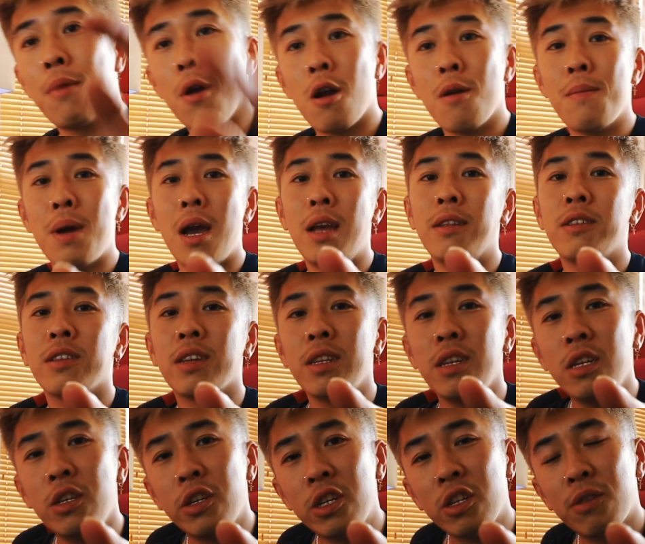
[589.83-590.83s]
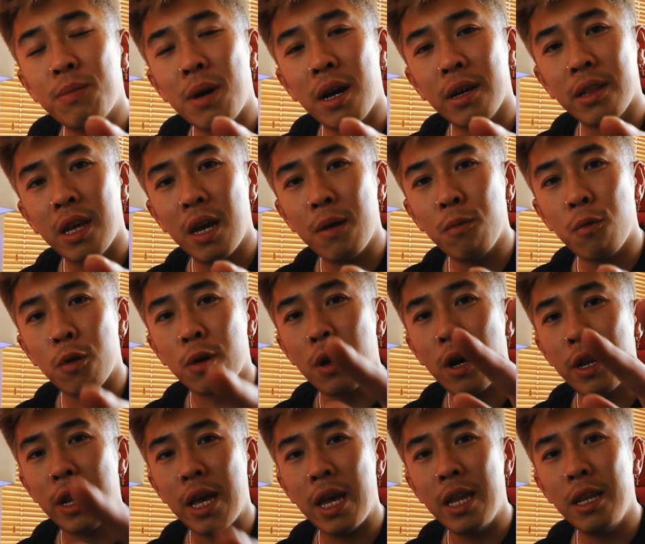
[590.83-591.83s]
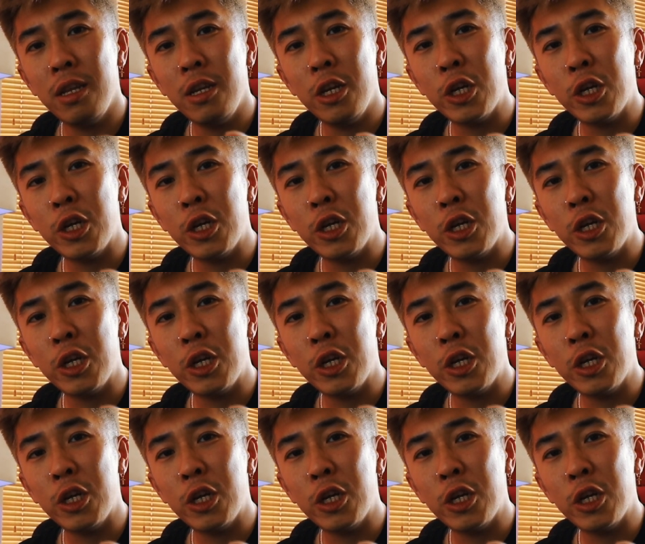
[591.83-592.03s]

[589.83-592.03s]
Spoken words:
Bear in mind, skinny jeans back then were not in.